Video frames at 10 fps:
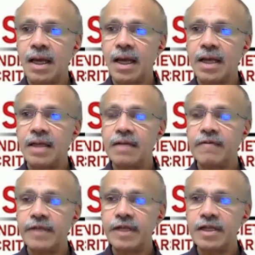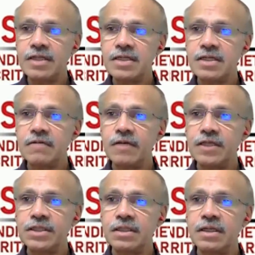And in this
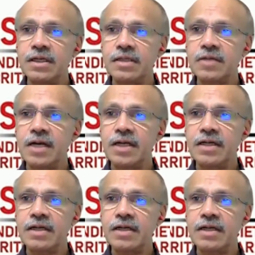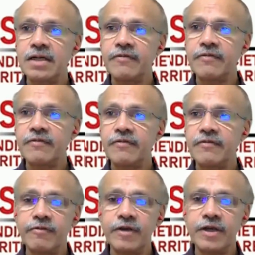situation, echocardiography can be a
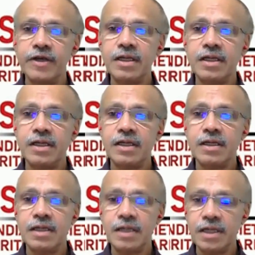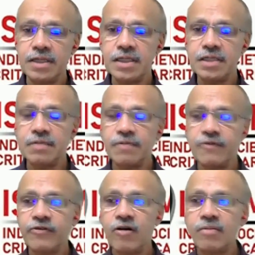very easy to
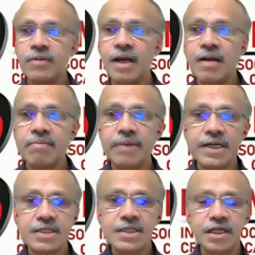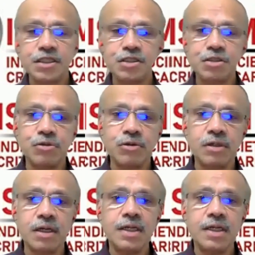perform bedside tool.